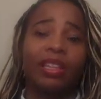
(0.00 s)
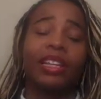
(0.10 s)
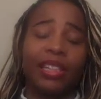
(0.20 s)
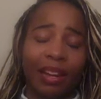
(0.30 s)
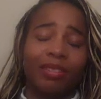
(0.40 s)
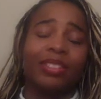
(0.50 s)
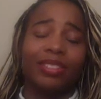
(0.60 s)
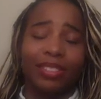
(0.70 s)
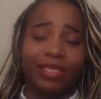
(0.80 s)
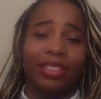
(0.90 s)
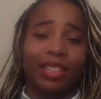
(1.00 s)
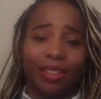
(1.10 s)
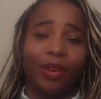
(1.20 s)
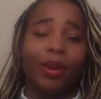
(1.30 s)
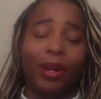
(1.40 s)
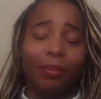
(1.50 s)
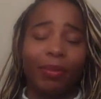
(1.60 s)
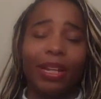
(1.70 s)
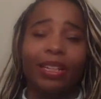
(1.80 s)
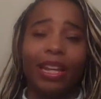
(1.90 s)
Like that was the scene on
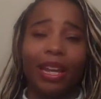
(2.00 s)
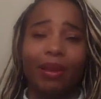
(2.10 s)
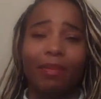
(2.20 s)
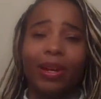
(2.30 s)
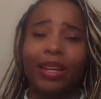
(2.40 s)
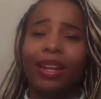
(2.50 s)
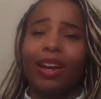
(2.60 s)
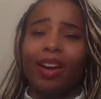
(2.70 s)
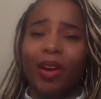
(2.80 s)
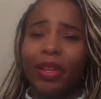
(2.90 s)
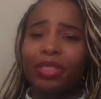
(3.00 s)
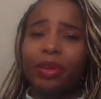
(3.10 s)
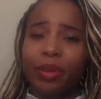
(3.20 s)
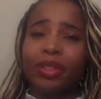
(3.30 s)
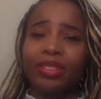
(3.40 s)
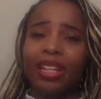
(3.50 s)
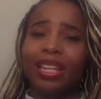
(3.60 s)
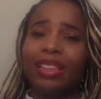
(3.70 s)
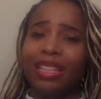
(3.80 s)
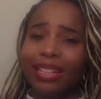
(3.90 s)
Monday. But on
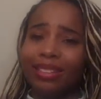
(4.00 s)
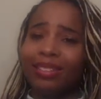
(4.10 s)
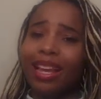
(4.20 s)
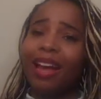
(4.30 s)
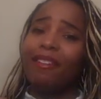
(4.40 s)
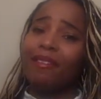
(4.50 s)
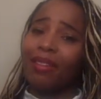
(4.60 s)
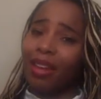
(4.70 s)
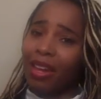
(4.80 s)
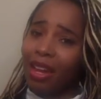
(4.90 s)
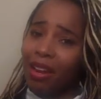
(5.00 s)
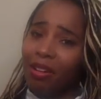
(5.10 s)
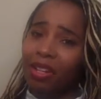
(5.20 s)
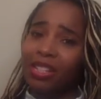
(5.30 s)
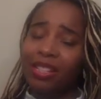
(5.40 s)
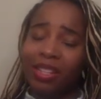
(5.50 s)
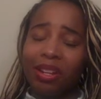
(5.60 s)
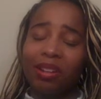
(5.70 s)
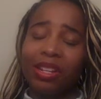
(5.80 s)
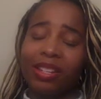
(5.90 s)
Thursday, things got very
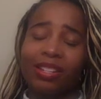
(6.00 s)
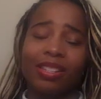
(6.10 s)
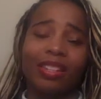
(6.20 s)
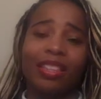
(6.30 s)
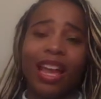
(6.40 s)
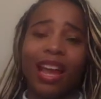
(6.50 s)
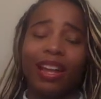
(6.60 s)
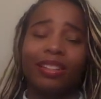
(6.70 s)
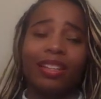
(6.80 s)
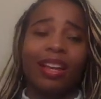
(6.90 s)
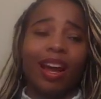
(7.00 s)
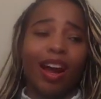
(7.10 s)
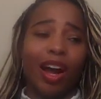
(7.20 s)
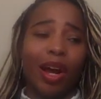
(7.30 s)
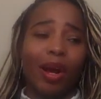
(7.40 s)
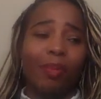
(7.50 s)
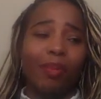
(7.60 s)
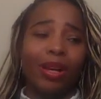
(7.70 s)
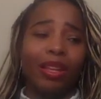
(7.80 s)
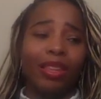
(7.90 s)
serious in that
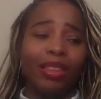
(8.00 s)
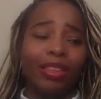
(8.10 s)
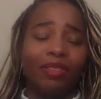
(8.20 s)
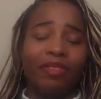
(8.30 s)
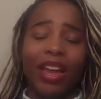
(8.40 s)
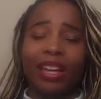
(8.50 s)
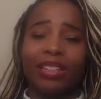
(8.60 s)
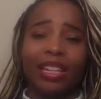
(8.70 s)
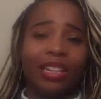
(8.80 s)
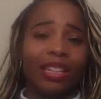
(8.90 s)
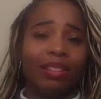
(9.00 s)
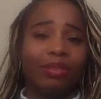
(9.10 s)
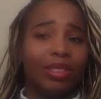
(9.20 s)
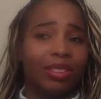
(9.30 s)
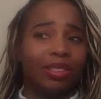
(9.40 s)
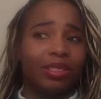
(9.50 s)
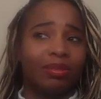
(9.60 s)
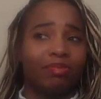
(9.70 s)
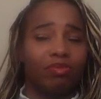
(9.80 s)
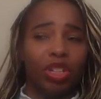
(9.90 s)
the fact that he was,